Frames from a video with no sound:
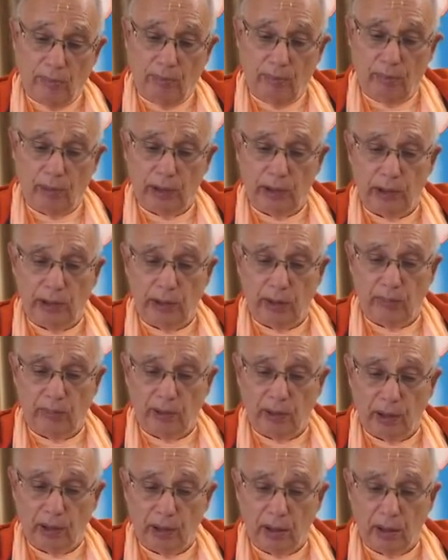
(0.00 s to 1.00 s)

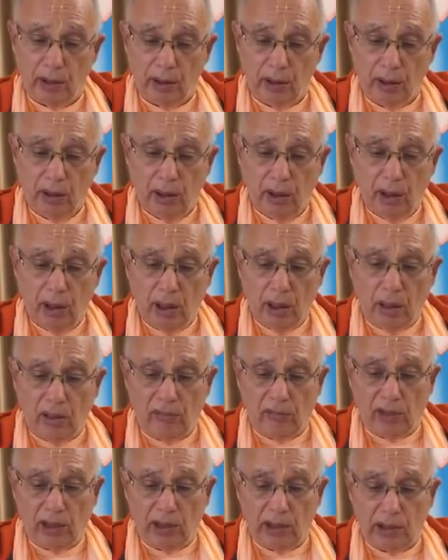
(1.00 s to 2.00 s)
Madhyama
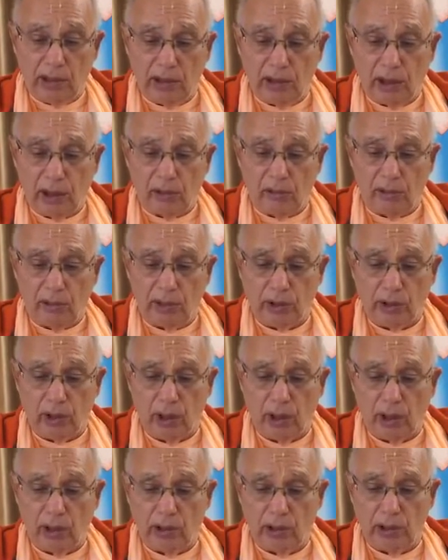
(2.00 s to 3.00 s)
Avasha
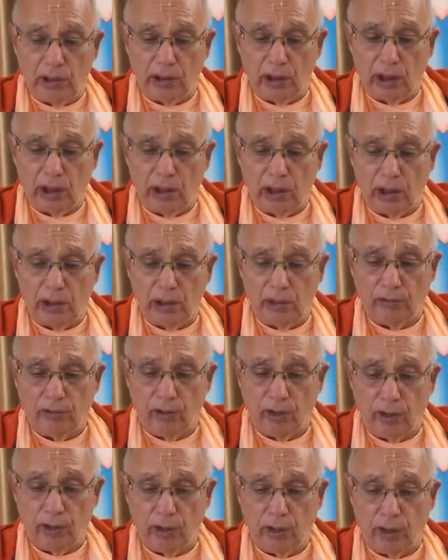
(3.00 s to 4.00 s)
Krishnara
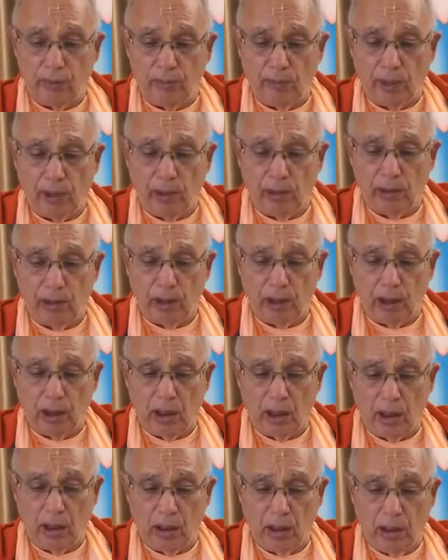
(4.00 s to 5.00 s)
Shadaishvarya
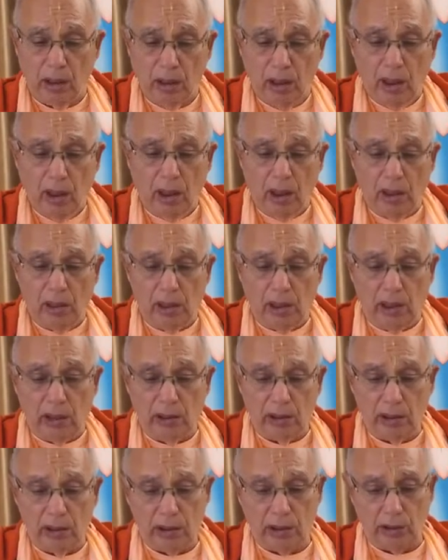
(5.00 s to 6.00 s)
Bandar
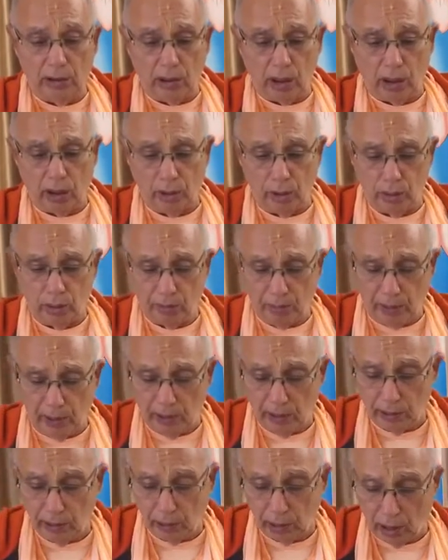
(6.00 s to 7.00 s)
Ananda
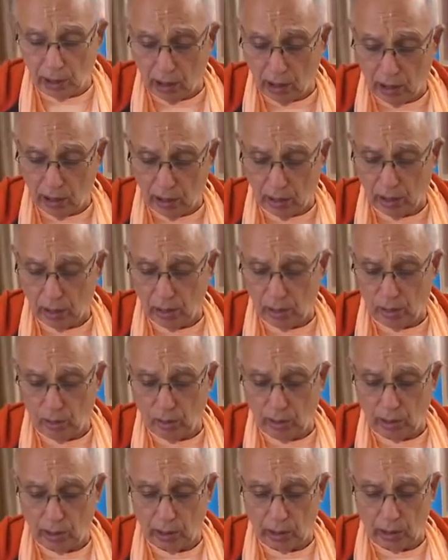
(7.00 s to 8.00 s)
Sarupe Jahan
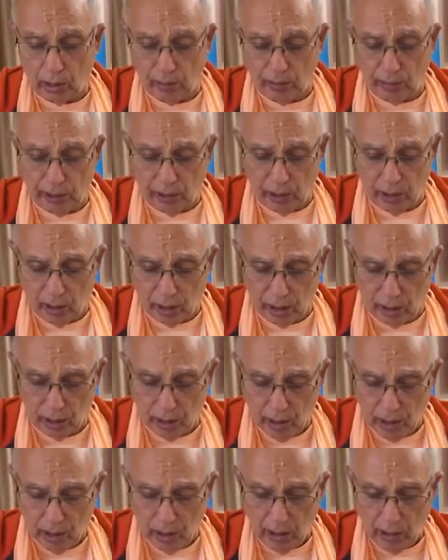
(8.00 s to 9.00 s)
Korana Bihar.
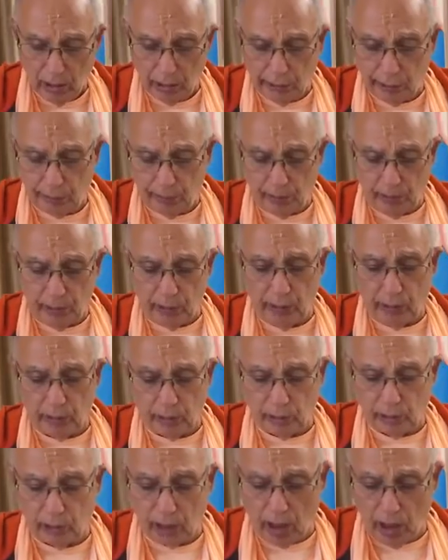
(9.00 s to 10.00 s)
The spiritual
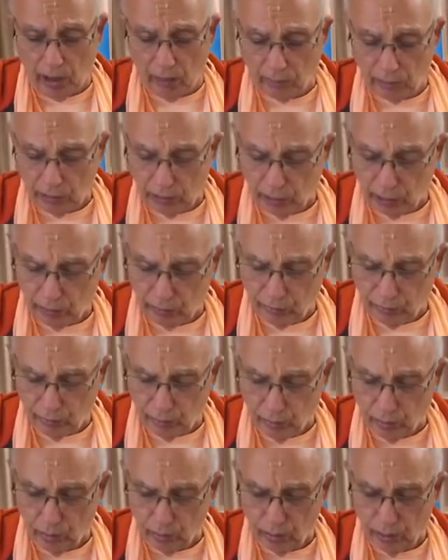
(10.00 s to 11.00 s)
sky, which is
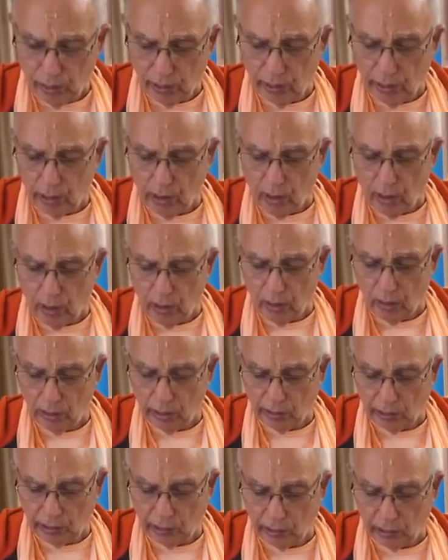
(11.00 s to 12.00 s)
full in all
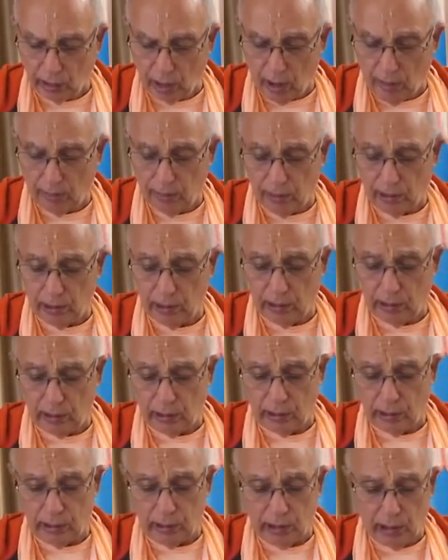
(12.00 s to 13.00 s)
six
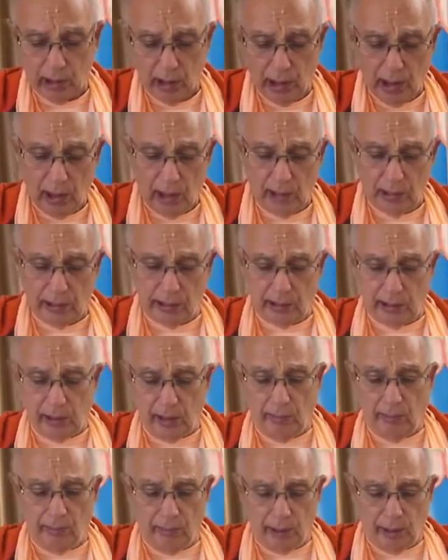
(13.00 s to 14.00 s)
opulences, is the
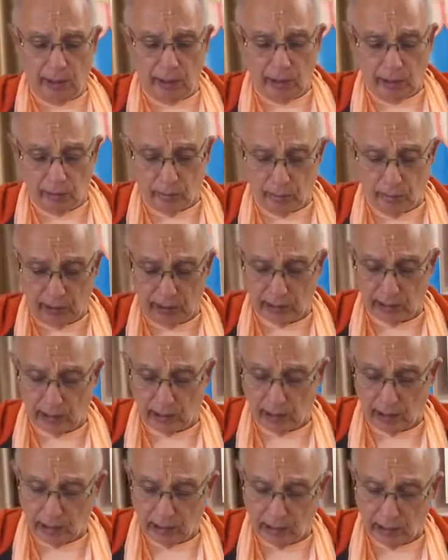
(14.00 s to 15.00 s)
immediate
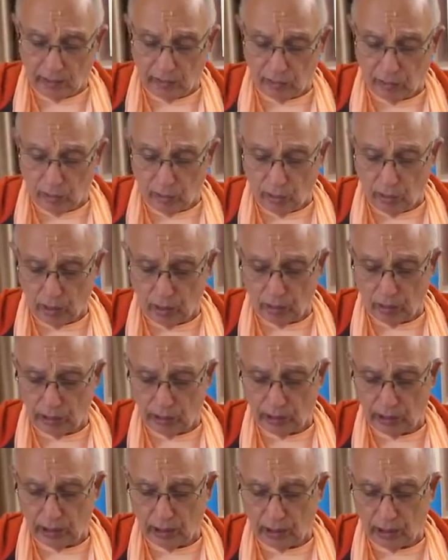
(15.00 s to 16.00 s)
residence of Lord
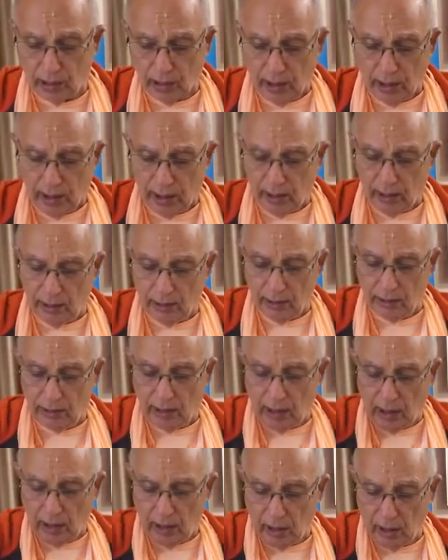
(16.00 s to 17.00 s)
Krishna. It is
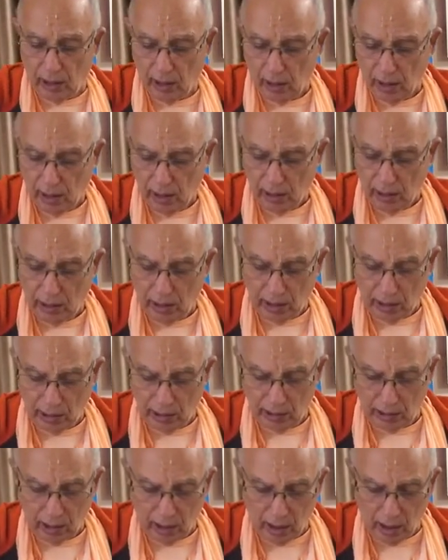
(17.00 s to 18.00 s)
there that
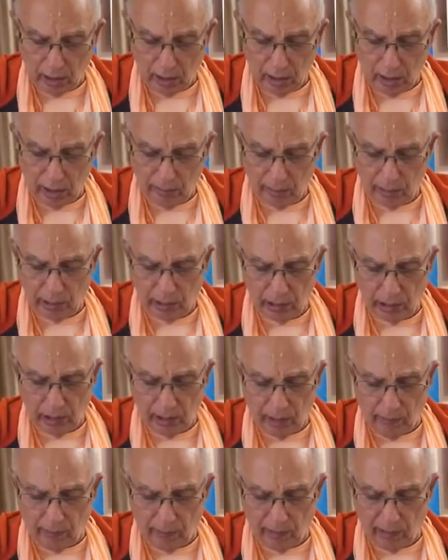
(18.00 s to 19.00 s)
an unlimited
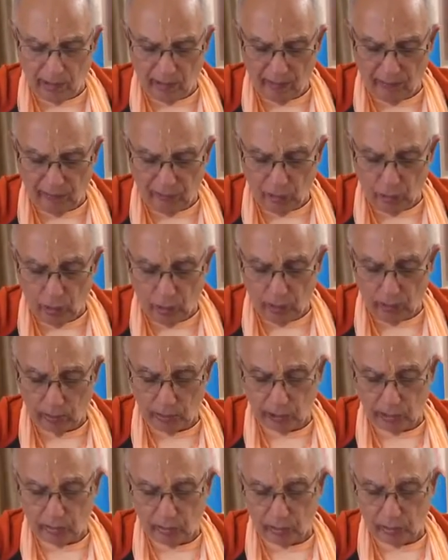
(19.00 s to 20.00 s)
number of
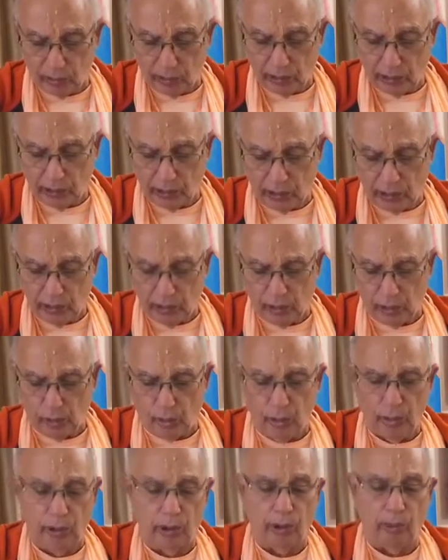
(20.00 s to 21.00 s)
forms of Krishna
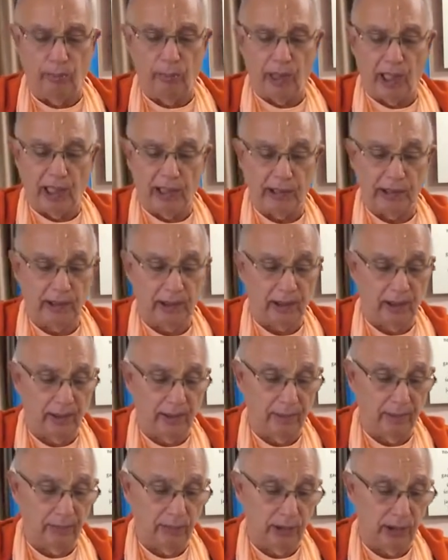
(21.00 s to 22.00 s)
enjoy their
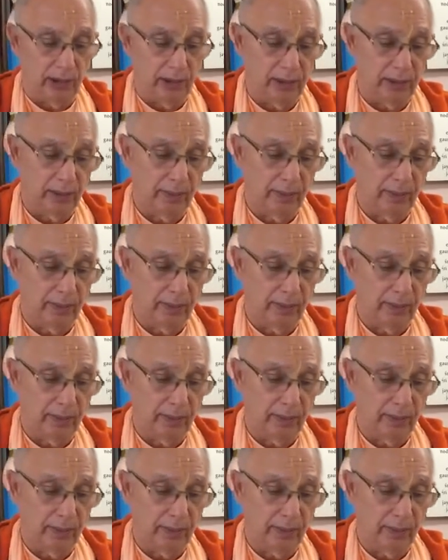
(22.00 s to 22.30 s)
pastimes.